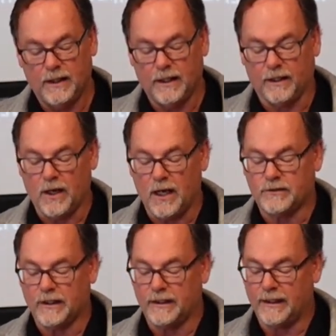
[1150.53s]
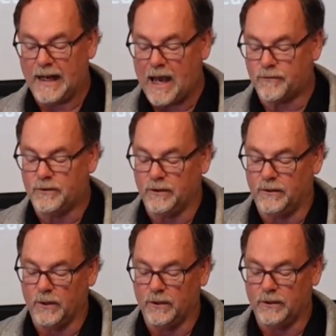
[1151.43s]
And God said, and
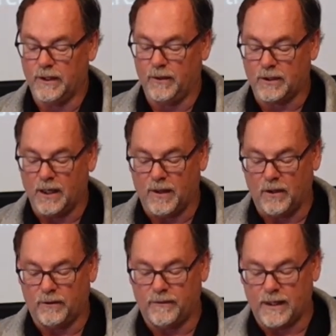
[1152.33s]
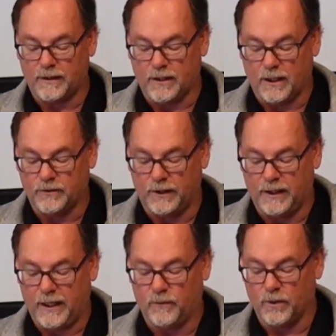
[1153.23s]
afterward they will come out of that country
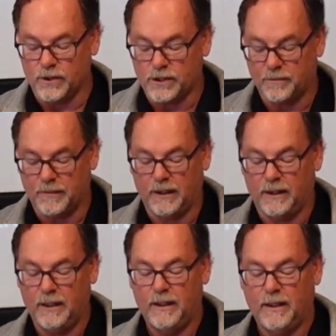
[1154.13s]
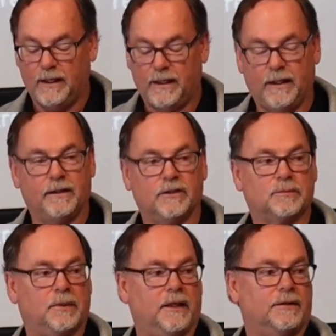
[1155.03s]
and worship me in this
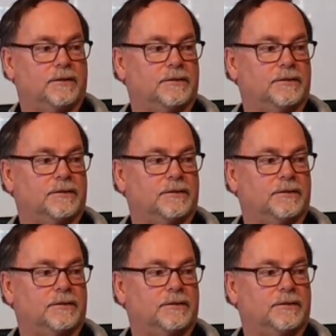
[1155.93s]
place.